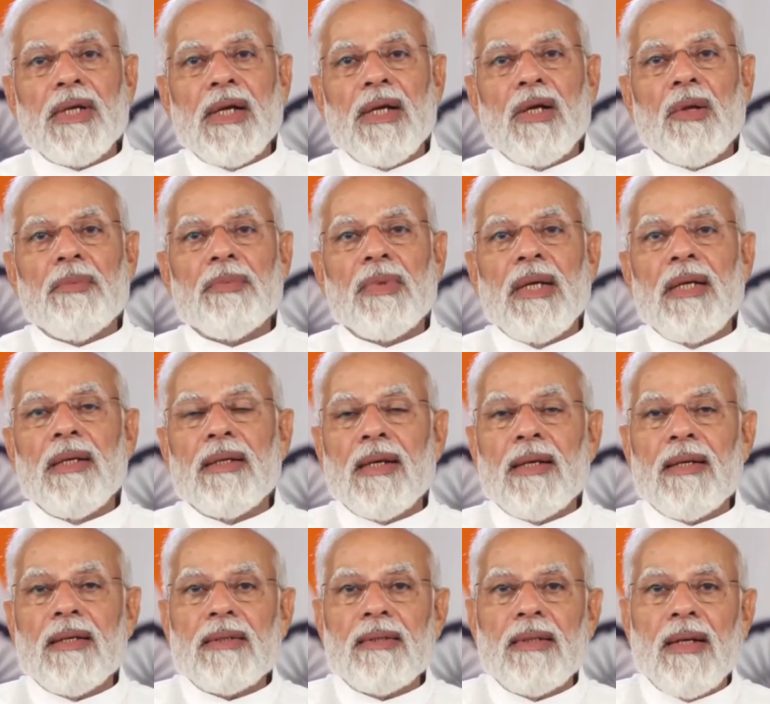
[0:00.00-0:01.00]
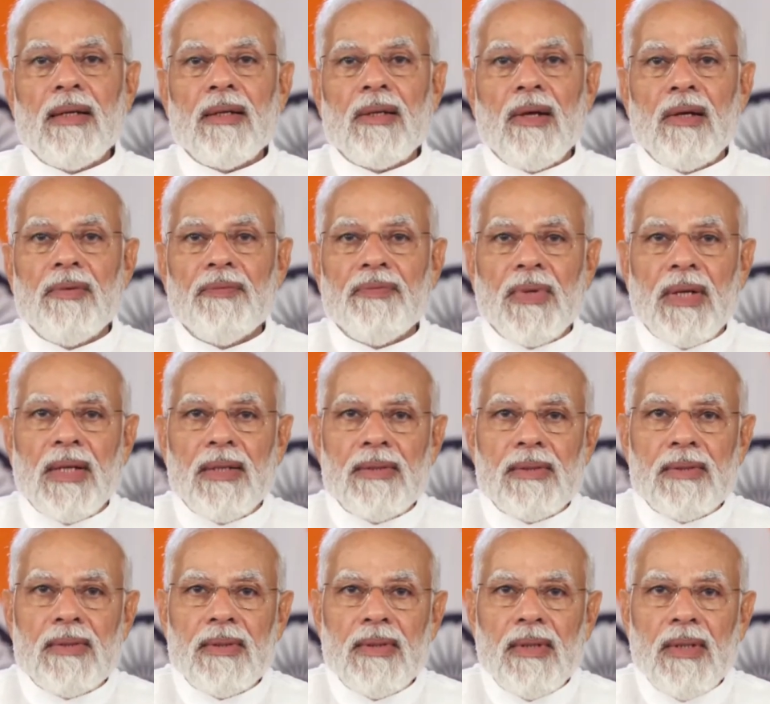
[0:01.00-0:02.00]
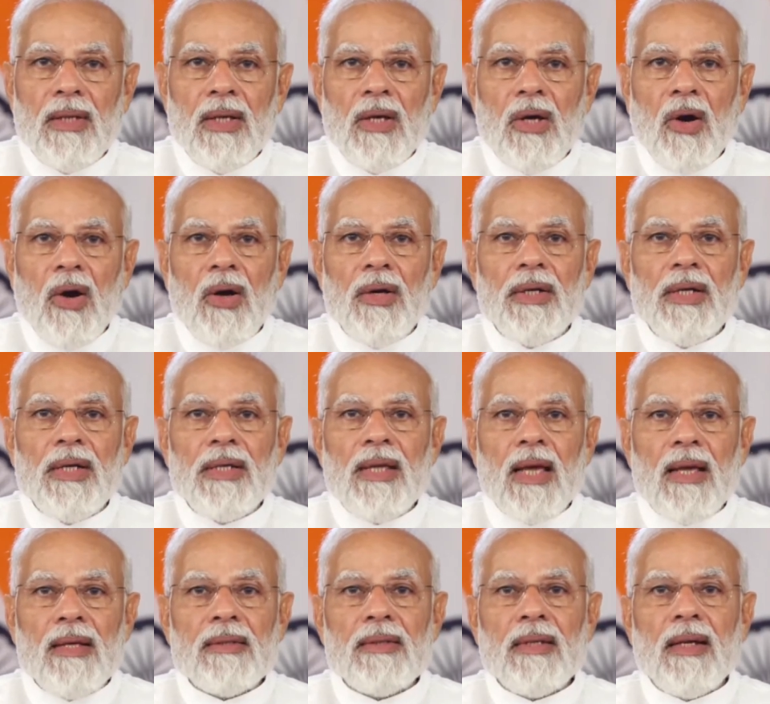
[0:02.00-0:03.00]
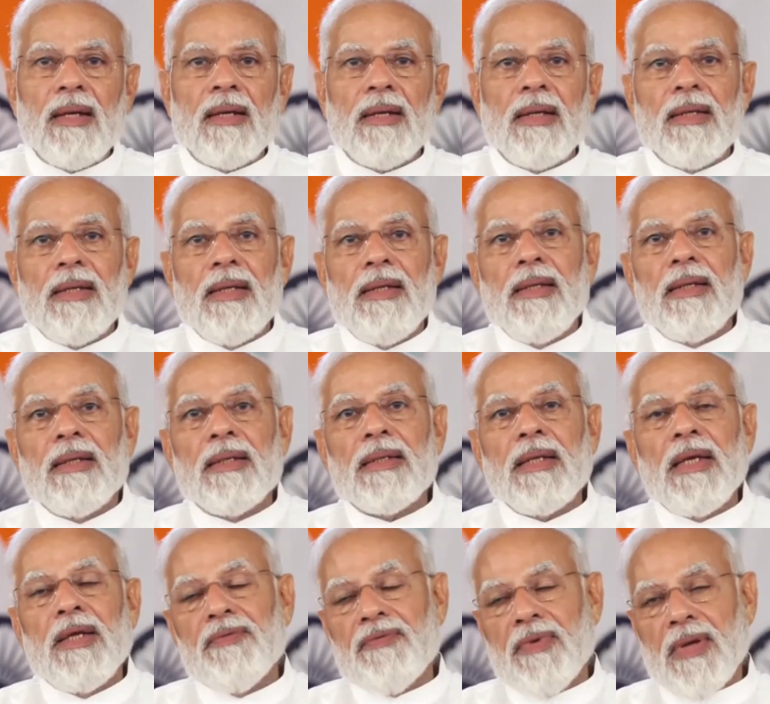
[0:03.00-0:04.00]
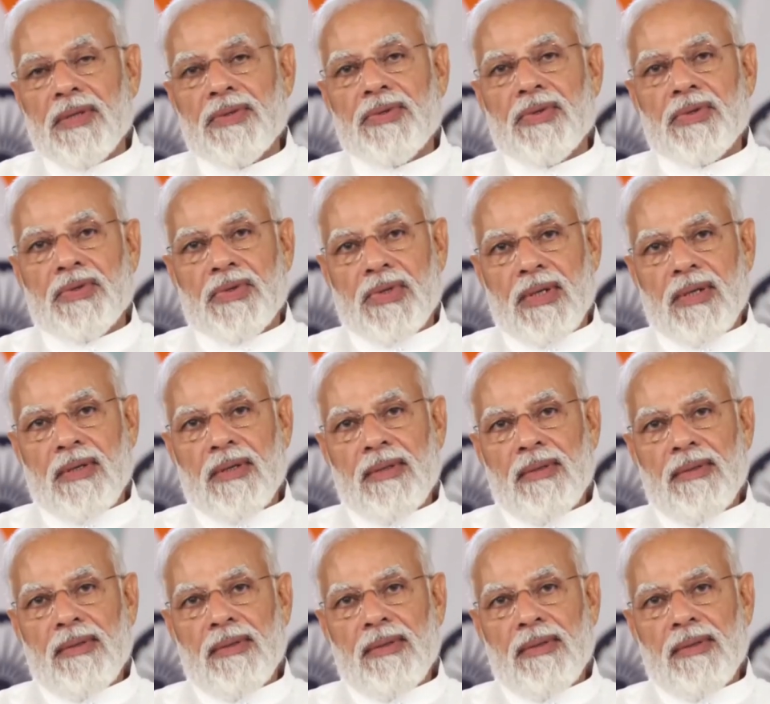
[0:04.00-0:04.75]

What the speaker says: edition of the International Conference on Disaster Resilient Infrastructure.